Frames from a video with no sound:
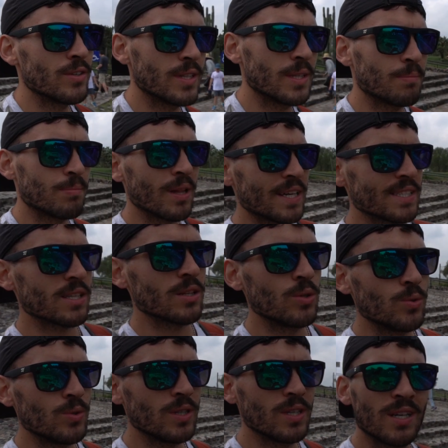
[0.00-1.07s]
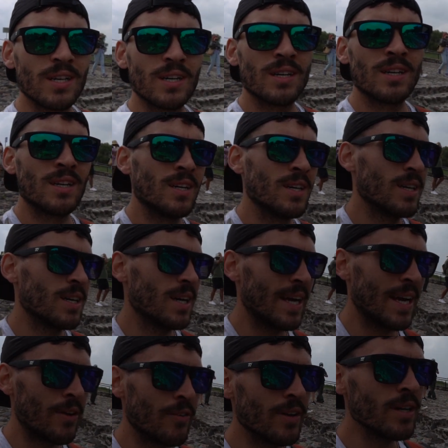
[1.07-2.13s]
in the Plaza Luna
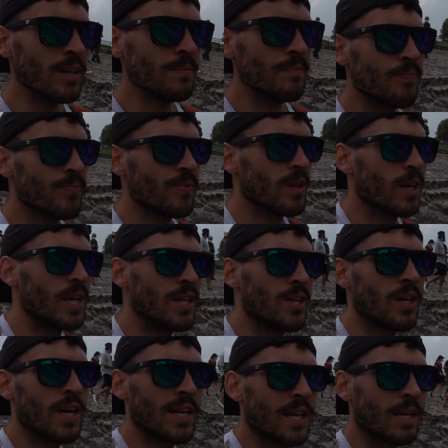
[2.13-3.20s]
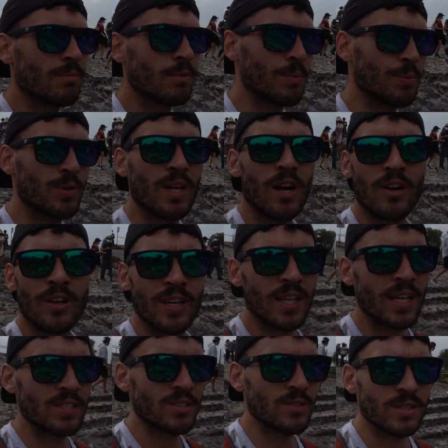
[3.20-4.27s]
area and you kind of come up where the
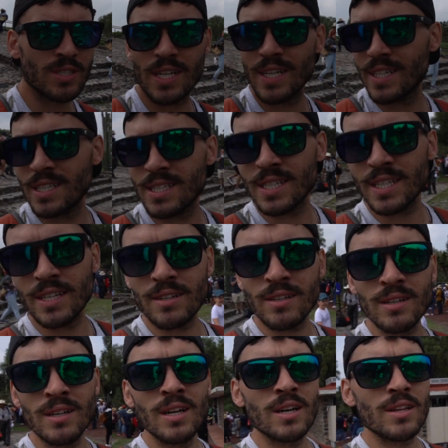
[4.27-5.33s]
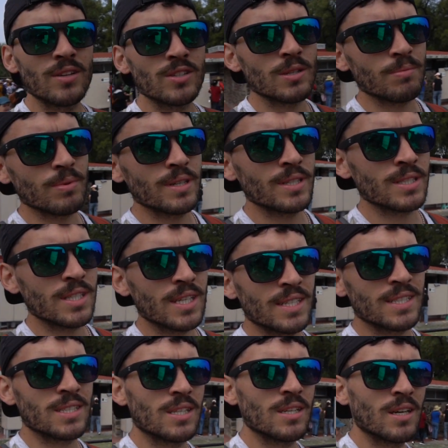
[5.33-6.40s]
archaeological site is here, there's a place
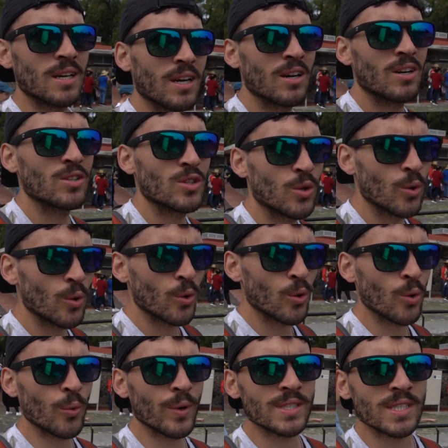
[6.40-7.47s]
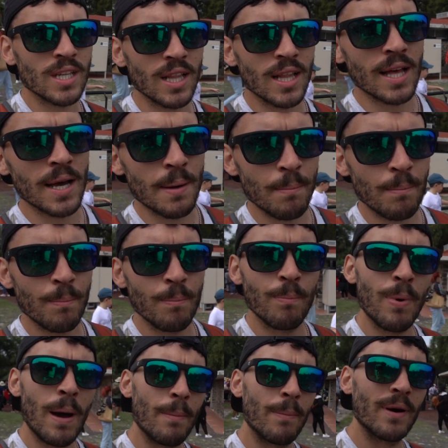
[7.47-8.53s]
that's called
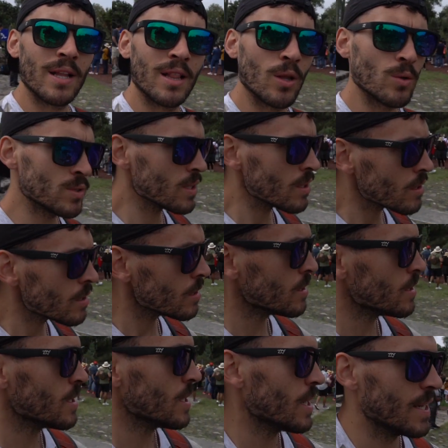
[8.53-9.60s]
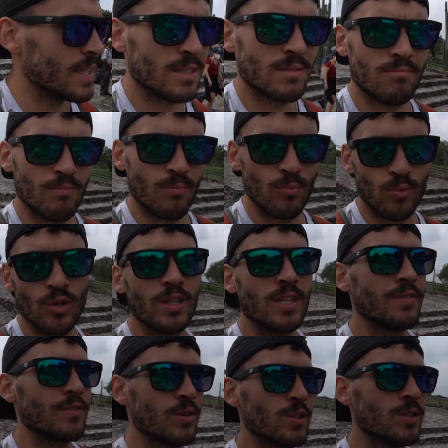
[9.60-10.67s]
Quetzalapapalotl, It's really
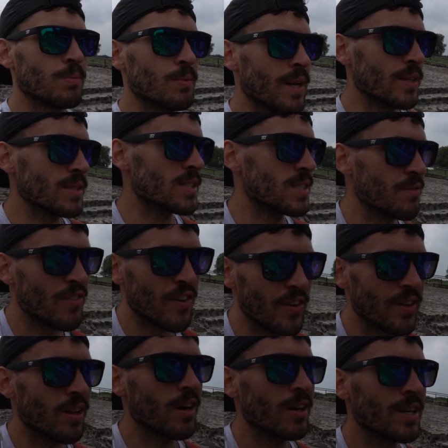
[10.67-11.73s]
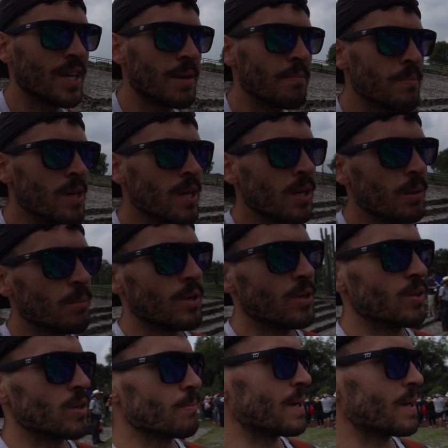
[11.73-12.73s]
difficult to pronounce, it's a very long name, but you can